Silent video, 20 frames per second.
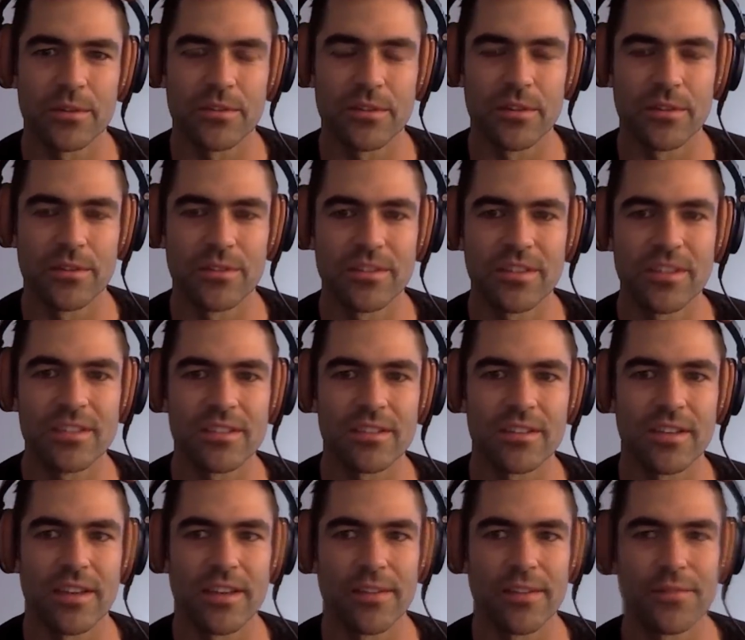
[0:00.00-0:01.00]
So it was neat to
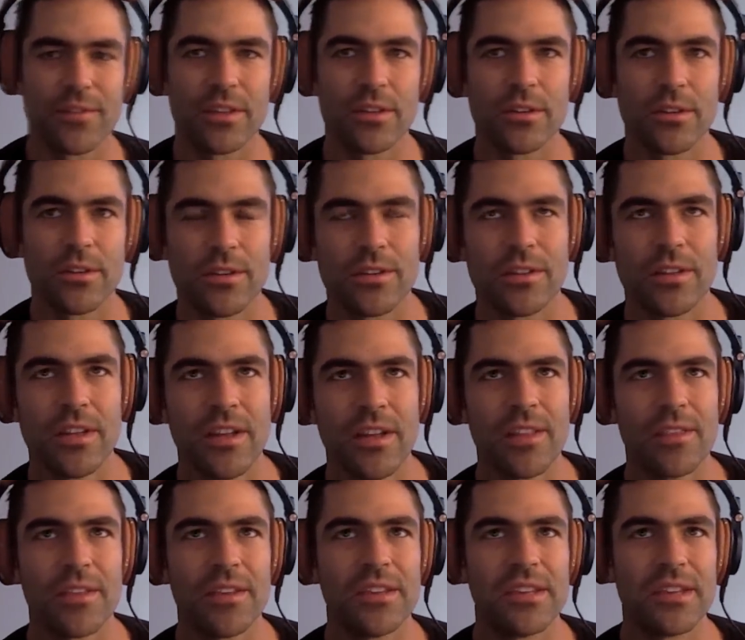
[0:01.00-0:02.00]
kind of feel
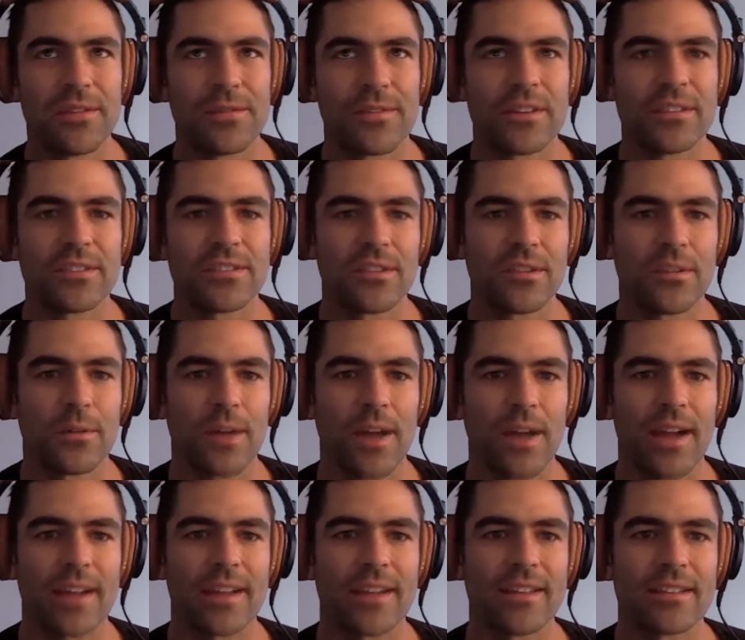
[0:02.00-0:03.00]
the difference in the
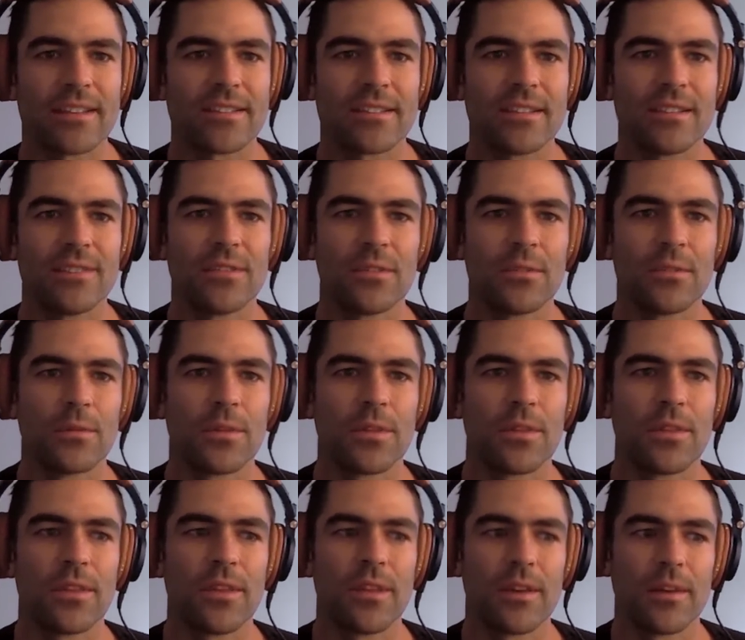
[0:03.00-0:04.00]
rackets, even with
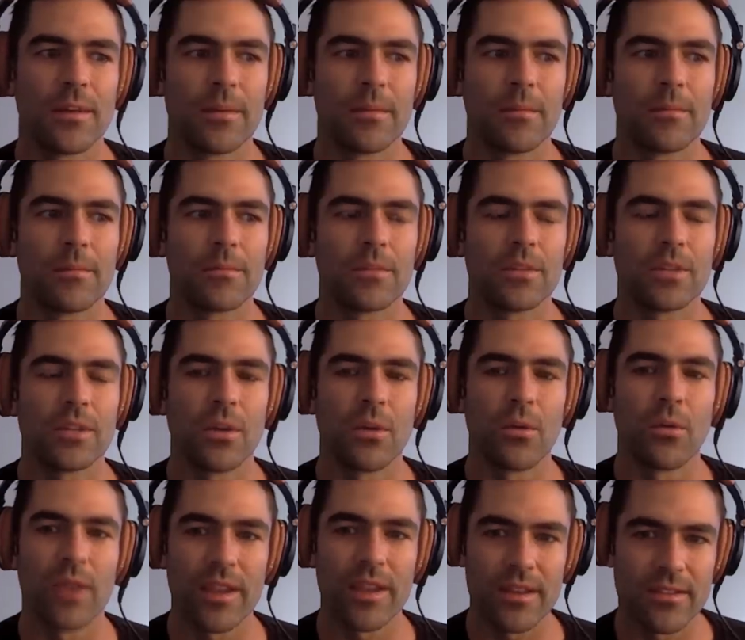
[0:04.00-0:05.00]
them, you know,
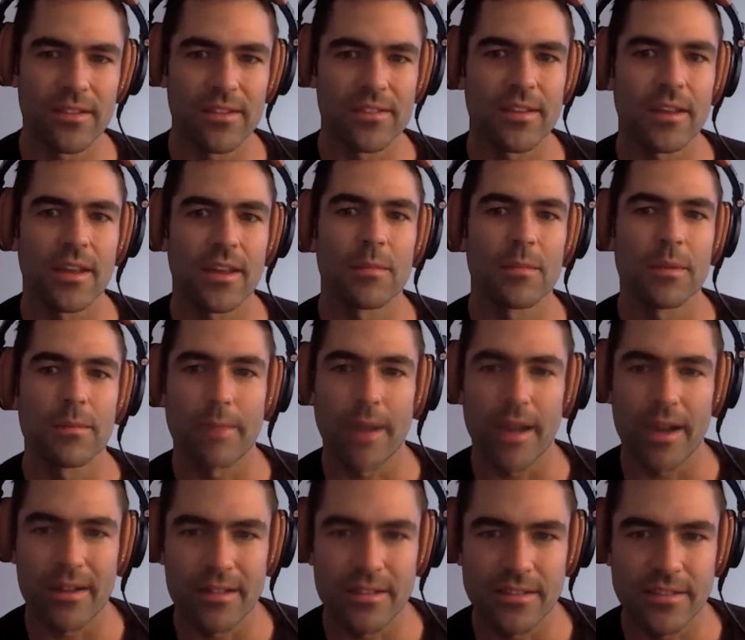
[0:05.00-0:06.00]
weighted the same and
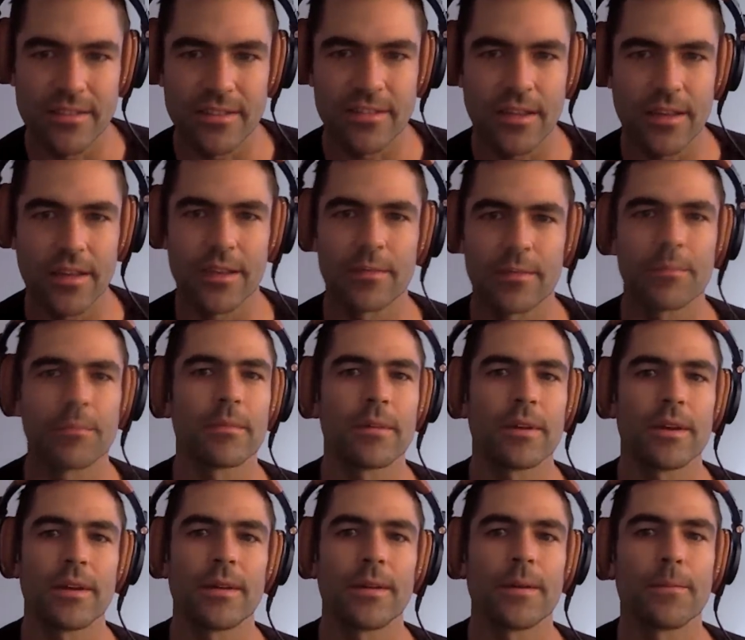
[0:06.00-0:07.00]
balanced the same.
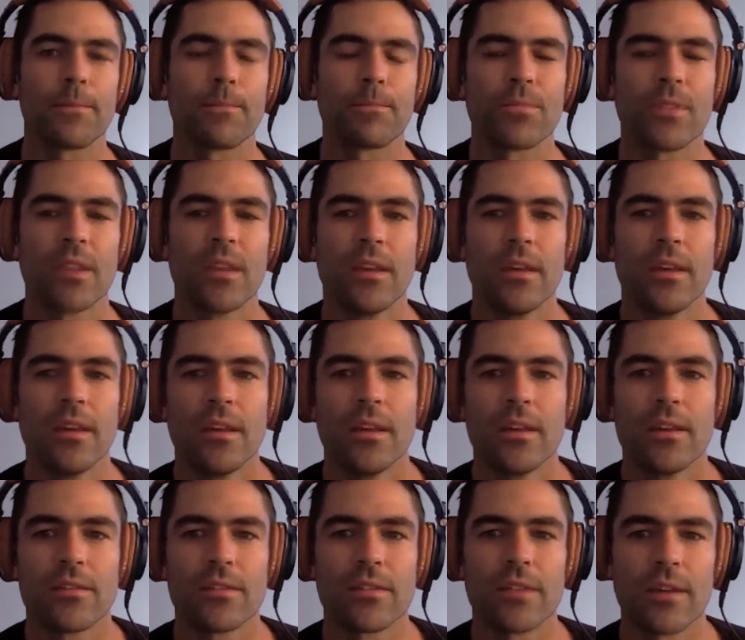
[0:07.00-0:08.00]

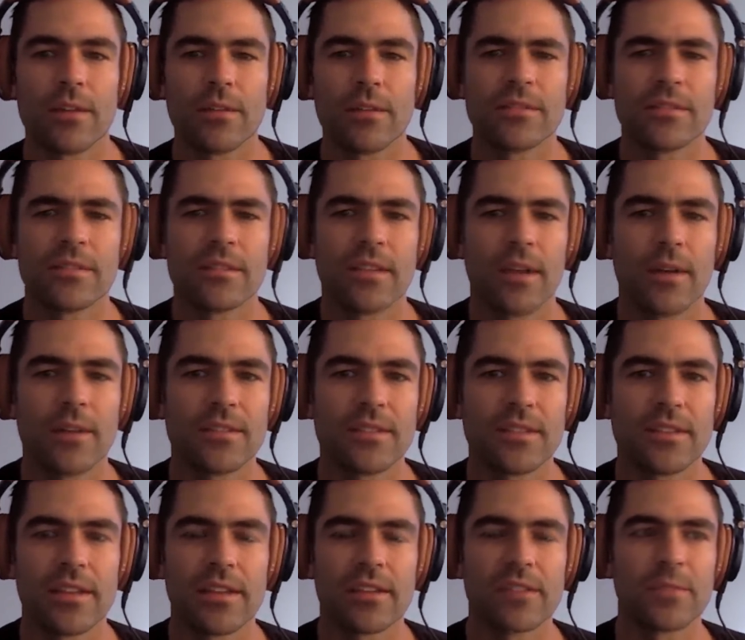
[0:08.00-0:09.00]
So that was a
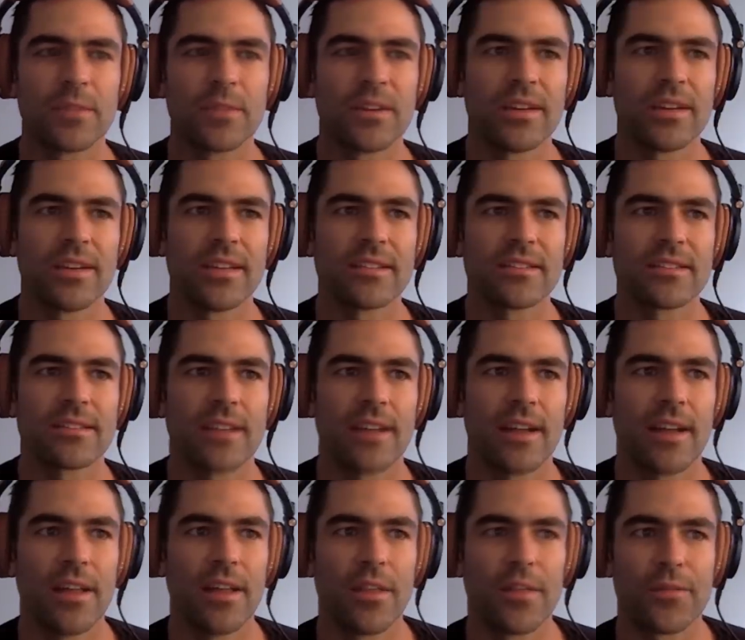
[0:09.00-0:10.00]
neat experience.
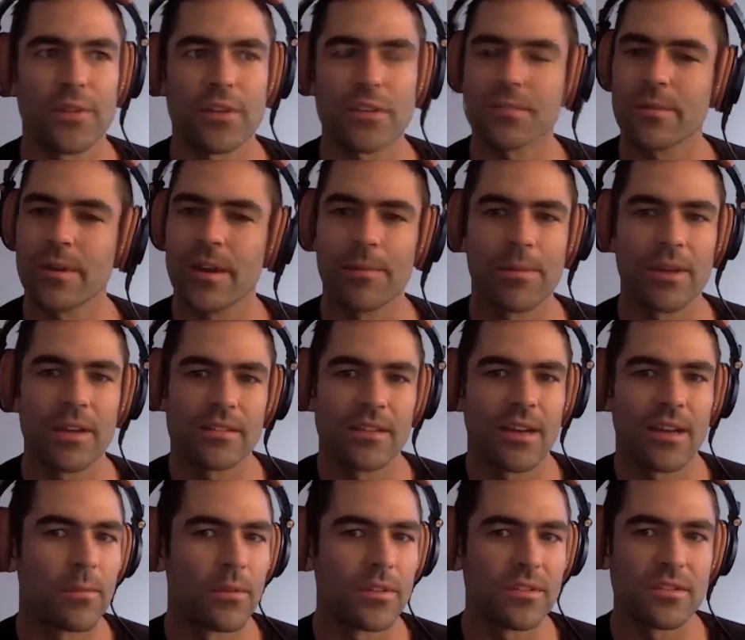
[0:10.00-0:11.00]
The first one I picked
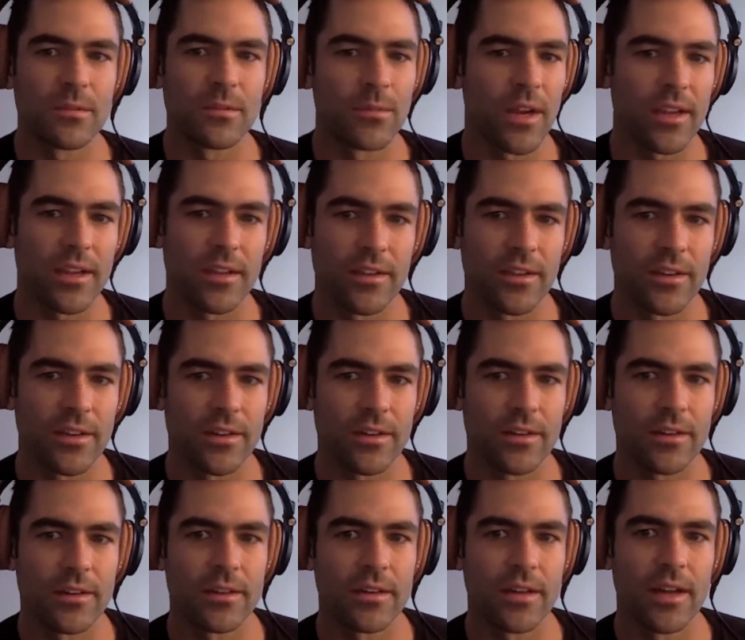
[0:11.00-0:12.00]
up was the
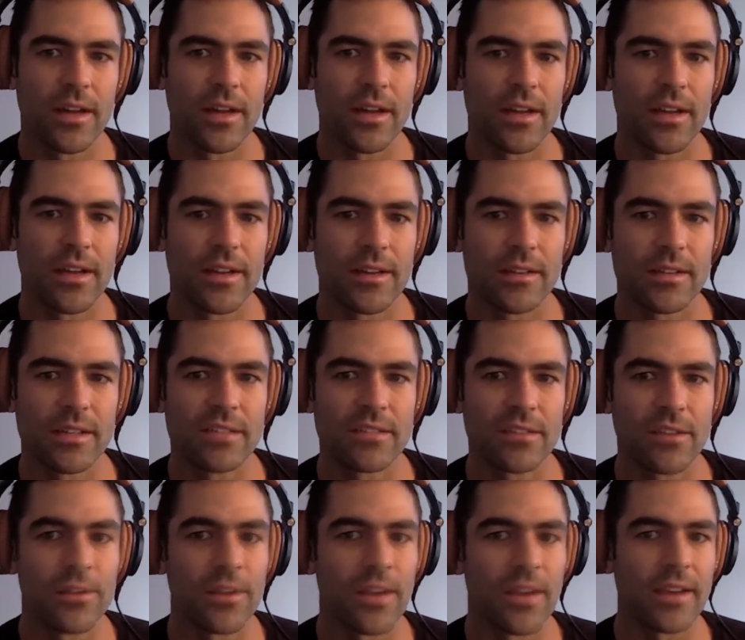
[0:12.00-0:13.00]
regular,
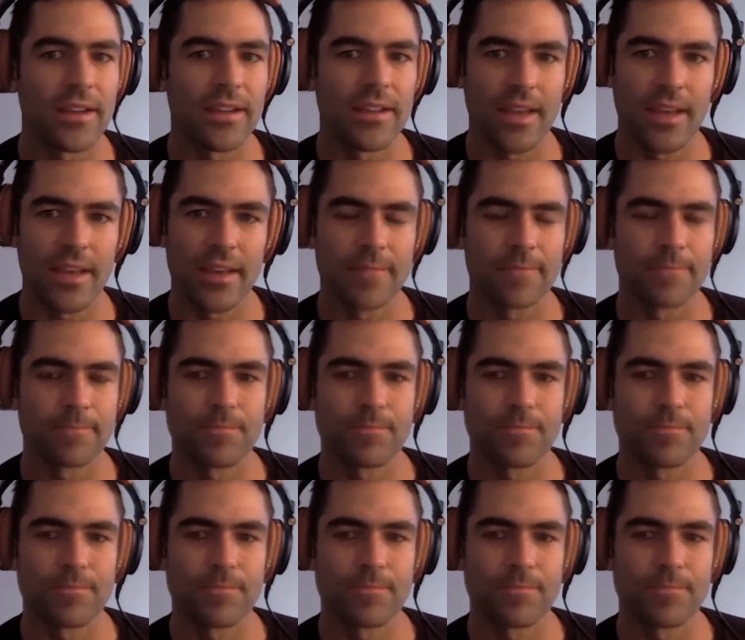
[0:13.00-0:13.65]
EZONE 98.